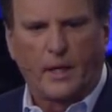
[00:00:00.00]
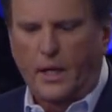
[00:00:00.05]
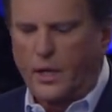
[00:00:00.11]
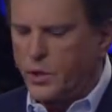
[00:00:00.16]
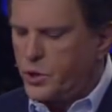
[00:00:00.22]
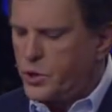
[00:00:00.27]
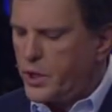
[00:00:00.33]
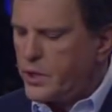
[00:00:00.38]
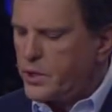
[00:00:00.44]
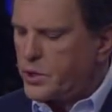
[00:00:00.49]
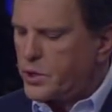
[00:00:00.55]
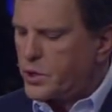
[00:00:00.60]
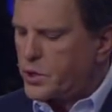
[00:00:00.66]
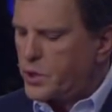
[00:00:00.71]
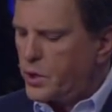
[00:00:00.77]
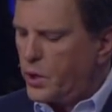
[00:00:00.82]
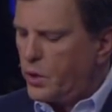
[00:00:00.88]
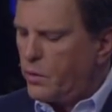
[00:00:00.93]

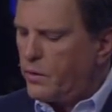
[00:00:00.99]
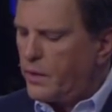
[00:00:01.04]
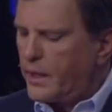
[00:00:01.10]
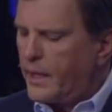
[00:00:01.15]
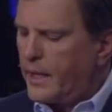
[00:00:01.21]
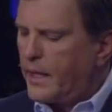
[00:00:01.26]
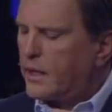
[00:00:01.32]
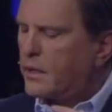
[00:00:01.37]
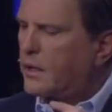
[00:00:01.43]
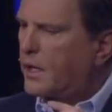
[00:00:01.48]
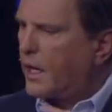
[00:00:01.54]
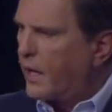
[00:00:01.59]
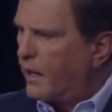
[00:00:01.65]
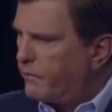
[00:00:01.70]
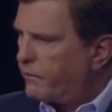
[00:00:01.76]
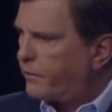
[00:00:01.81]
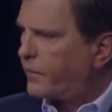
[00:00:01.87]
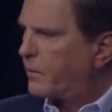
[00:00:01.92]
Jesus knew that he had
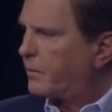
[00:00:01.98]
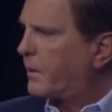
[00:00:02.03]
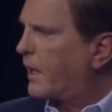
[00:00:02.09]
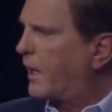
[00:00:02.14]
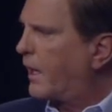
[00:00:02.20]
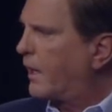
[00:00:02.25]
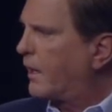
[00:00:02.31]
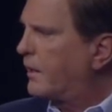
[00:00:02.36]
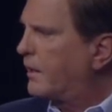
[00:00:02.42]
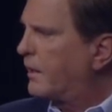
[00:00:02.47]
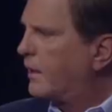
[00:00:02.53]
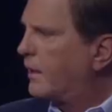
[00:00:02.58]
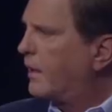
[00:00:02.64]
come from God,